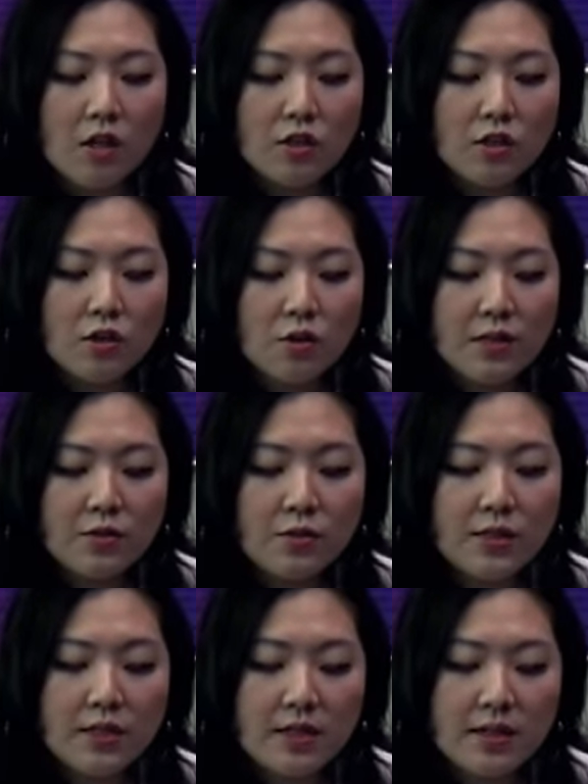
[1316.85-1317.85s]
So this
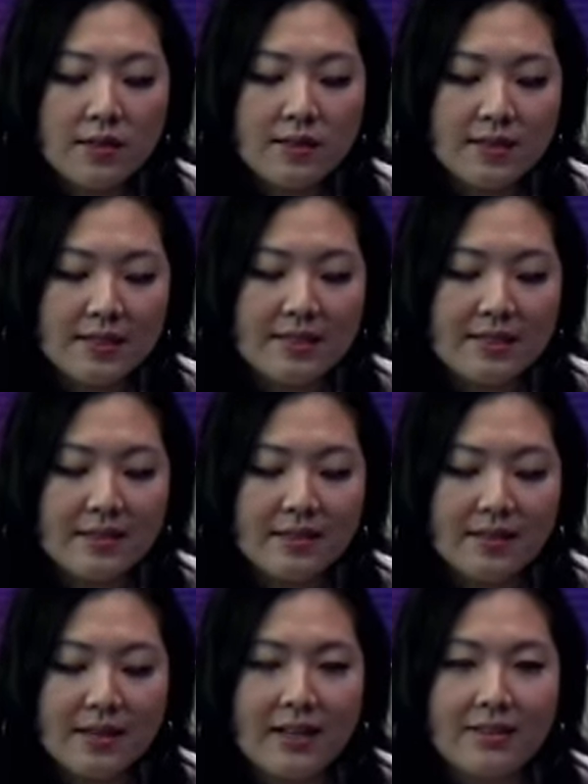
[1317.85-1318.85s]
was a statistical
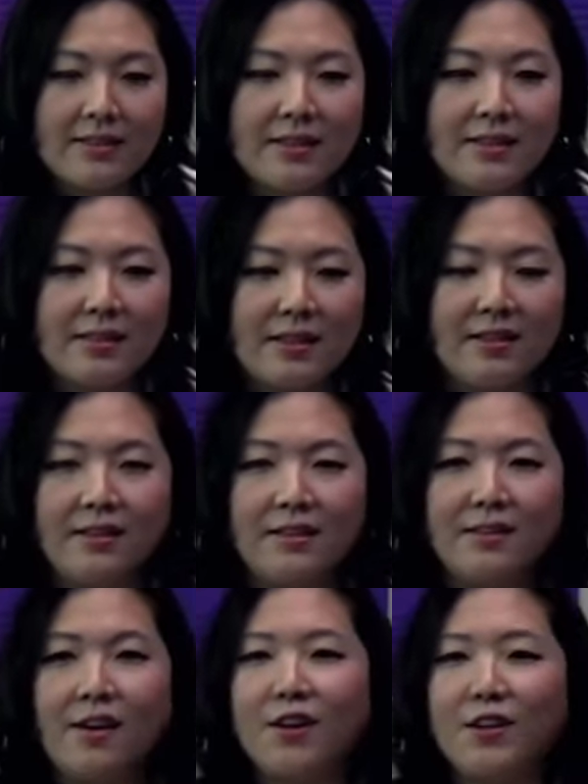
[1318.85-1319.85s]
analysis, and
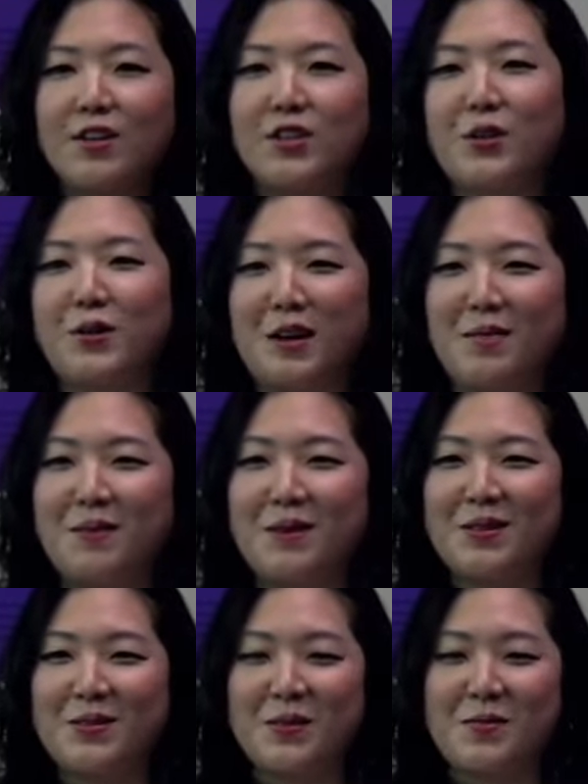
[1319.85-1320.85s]
it's hard to show
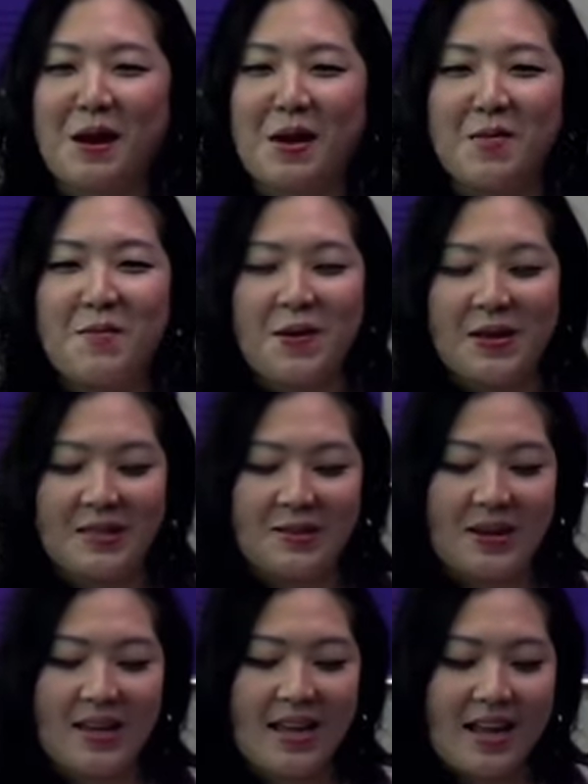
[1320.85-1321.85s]
numbers through a PowerPoint, so
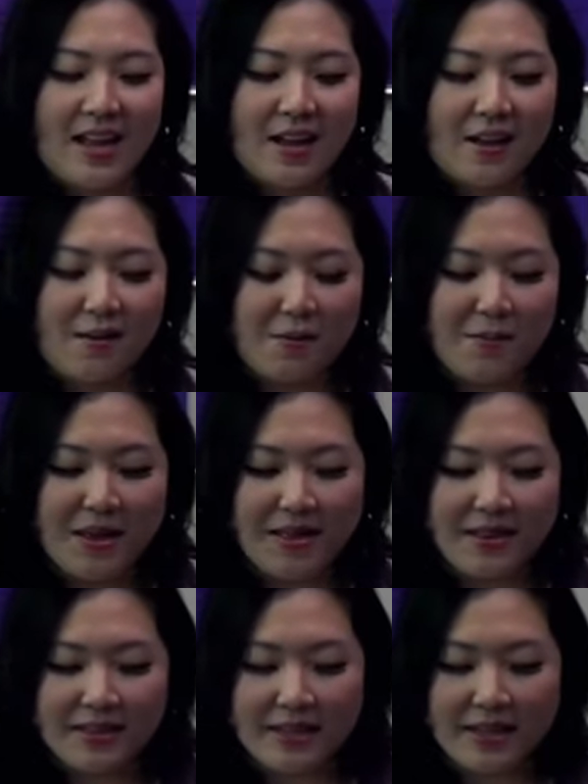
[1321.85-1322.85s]
I uh, made
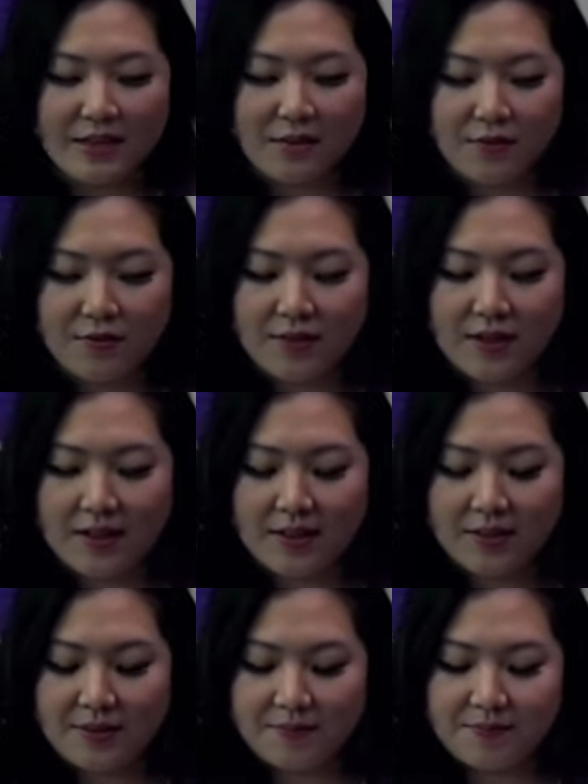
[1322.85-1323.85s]
this kind of
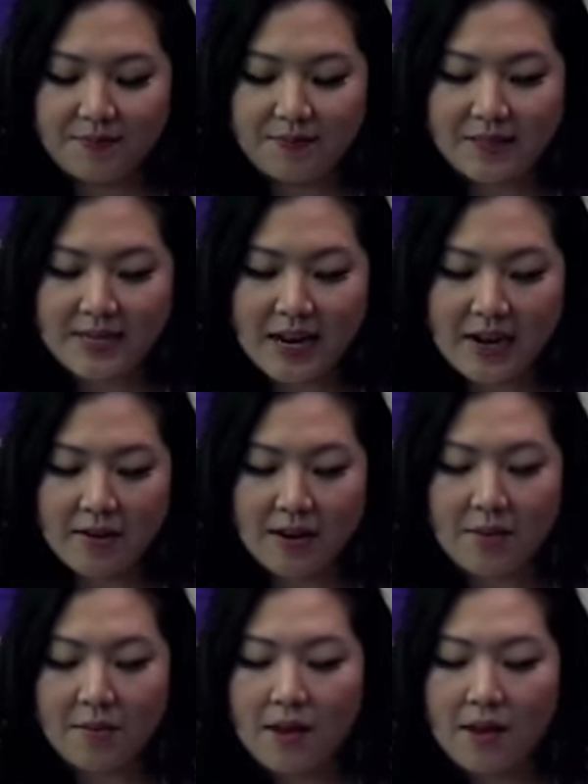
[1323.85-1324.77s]
uh, diagram.